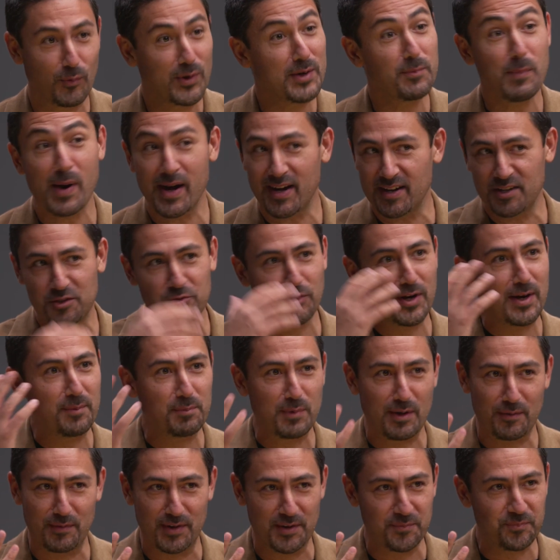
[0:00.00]
We might have
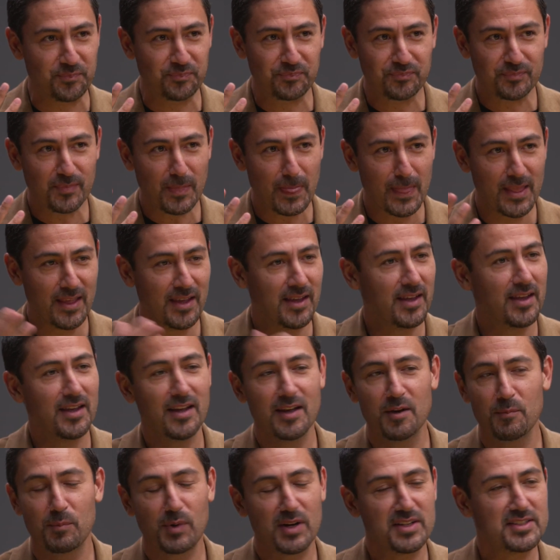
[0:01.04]
dreamed of it,
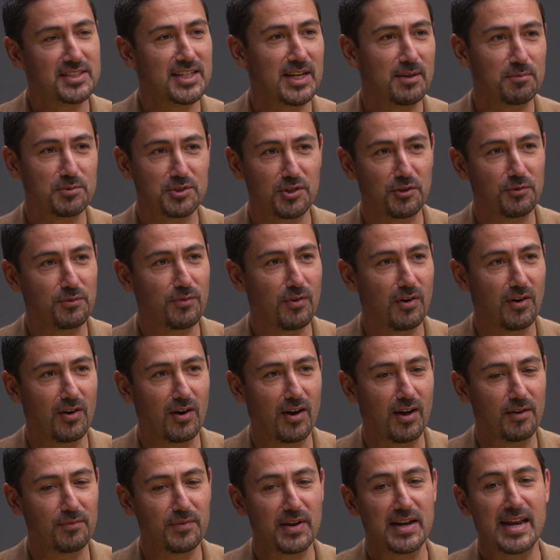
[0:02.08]
but it seems so far
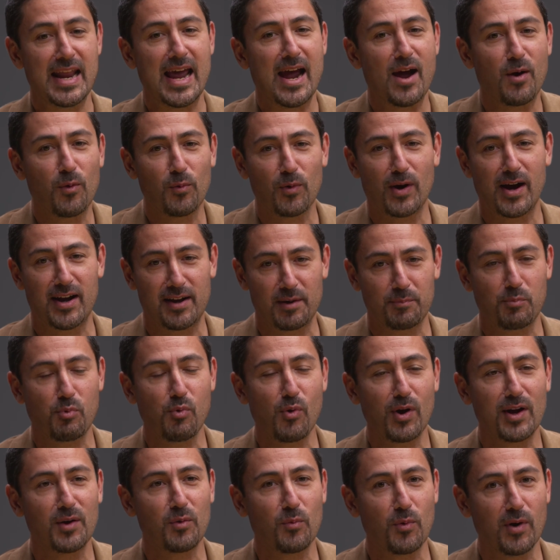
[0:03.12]
off. And now we're at a
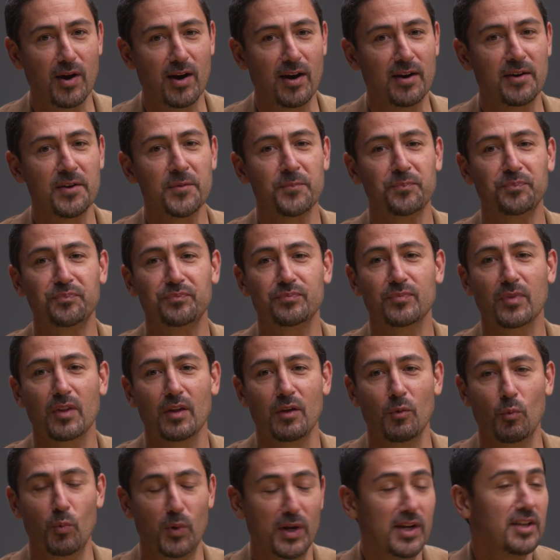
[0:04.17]
point where
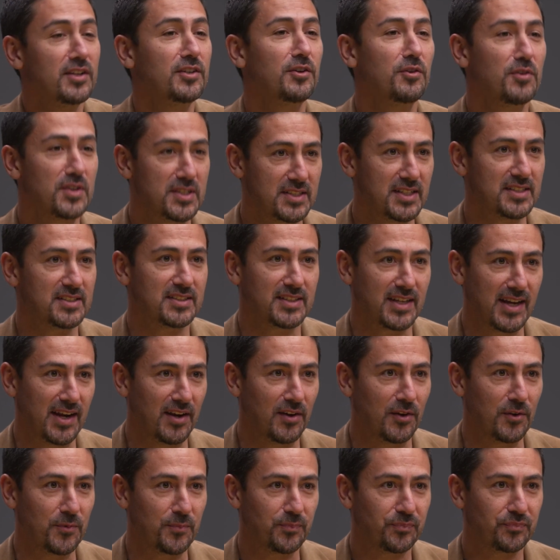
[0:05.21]
we could do this at
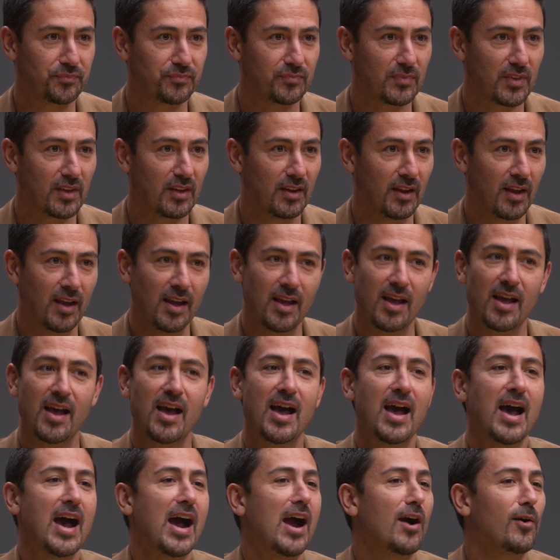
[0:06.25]
scale,
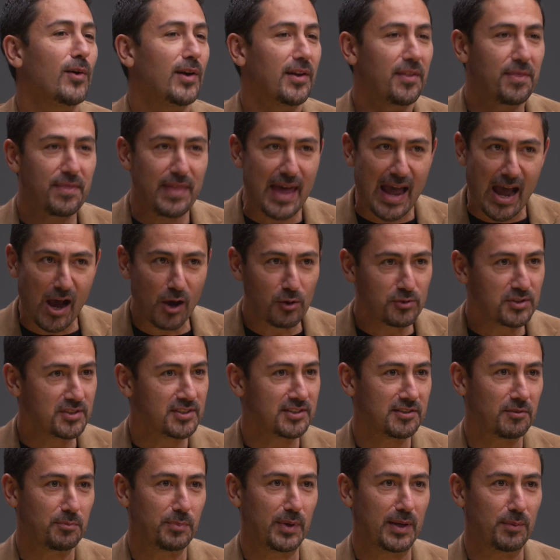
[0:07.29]
hiring
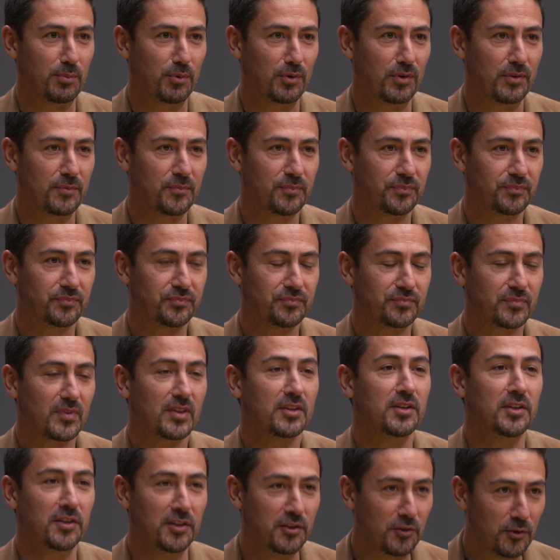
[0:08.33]
thousands of people
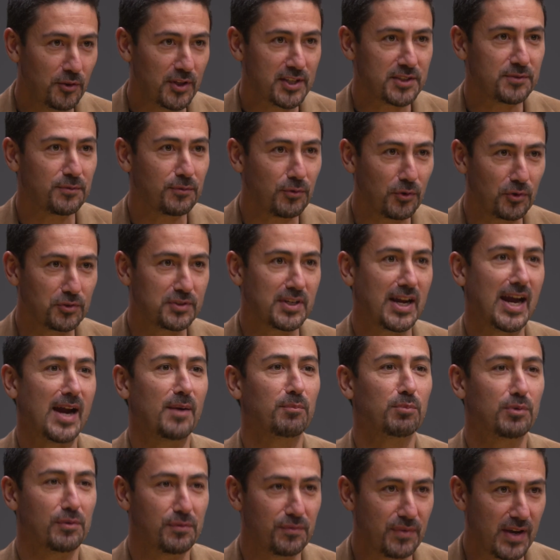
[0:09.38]
to do this
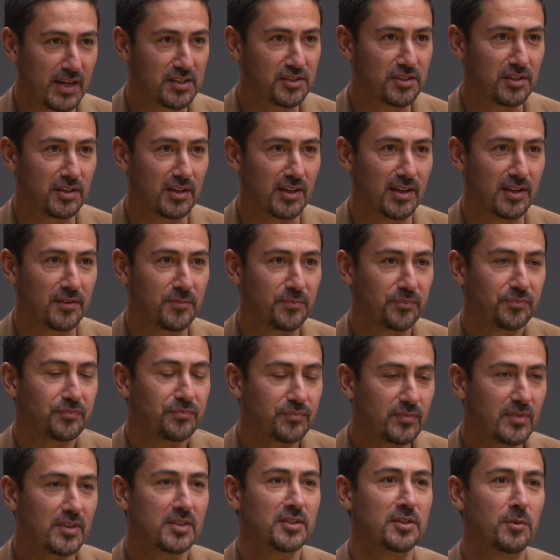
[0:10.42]
full-time professionally
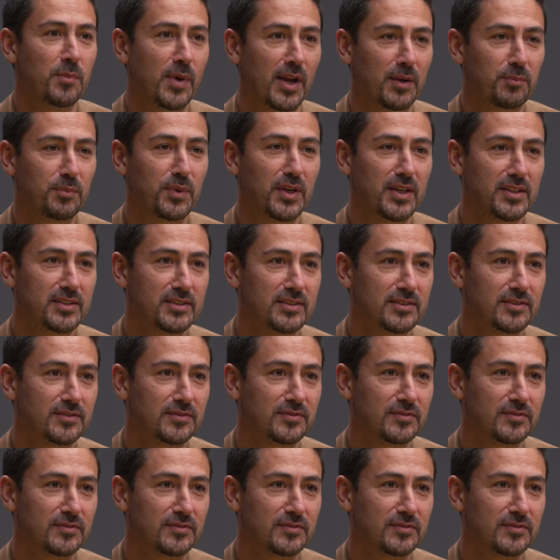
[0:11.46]
to make peace.